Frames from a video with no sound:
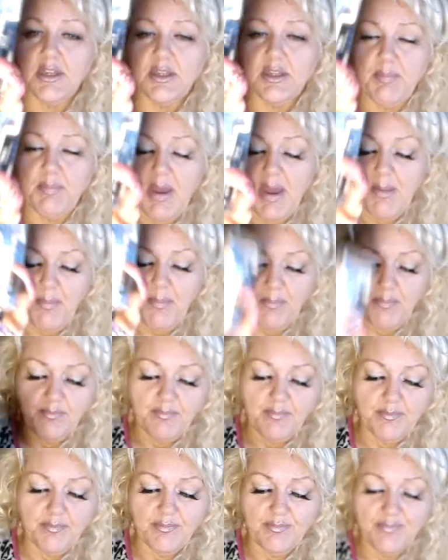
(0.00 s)
spare
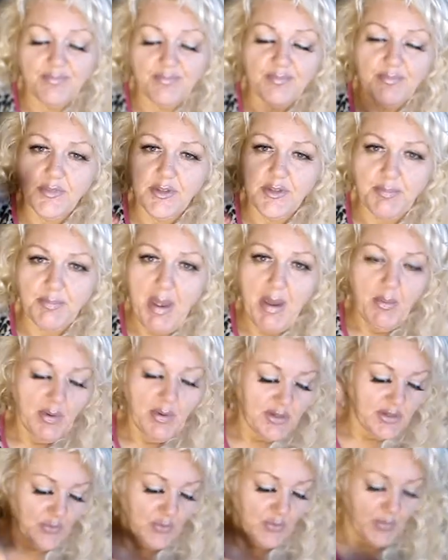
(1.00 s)

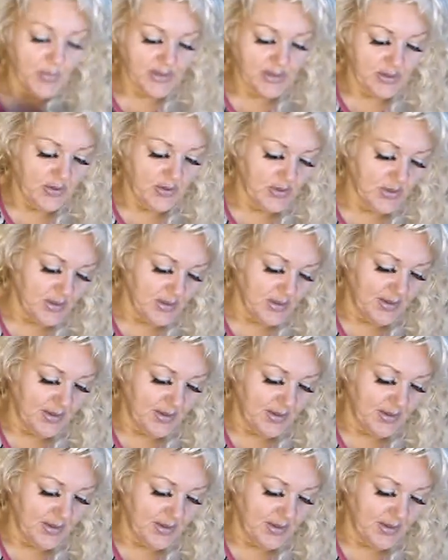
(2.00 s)
ones are always good.